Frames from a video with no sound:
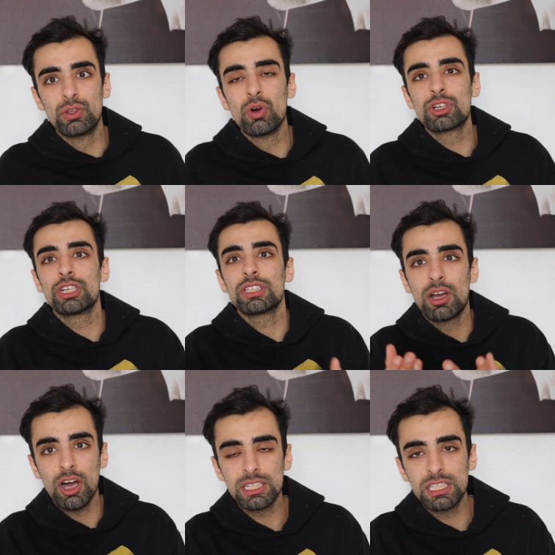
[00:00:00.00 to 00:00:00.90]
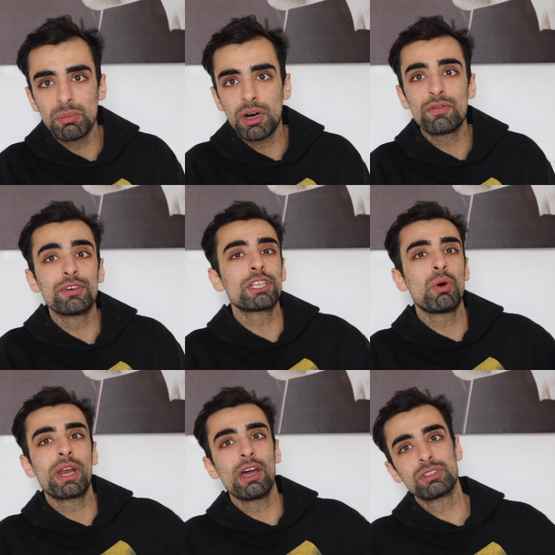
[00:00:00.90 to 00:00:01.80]
You're just a customer for
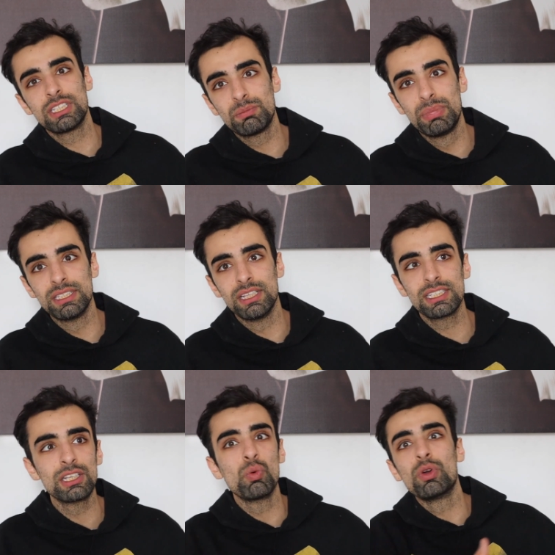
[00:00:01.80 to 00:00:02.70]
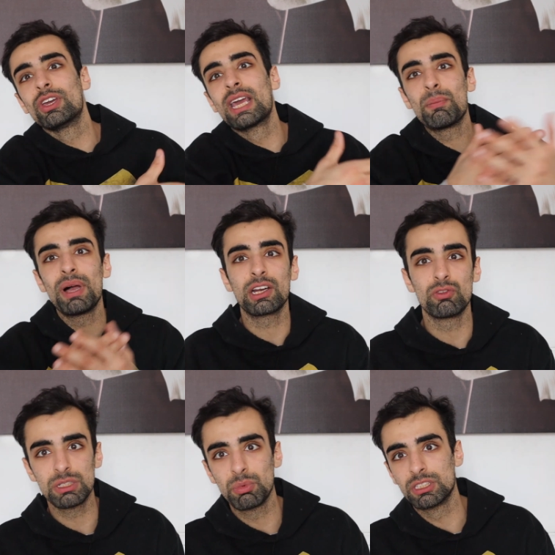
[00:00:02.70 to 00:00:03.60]
someone else's business where you get back the
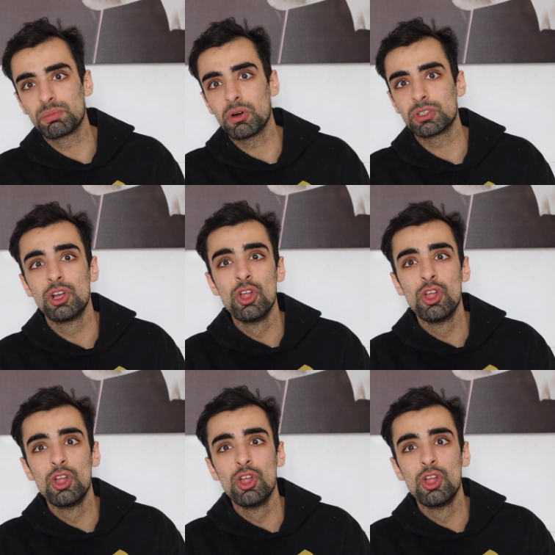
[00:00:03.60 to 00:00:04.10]
response post.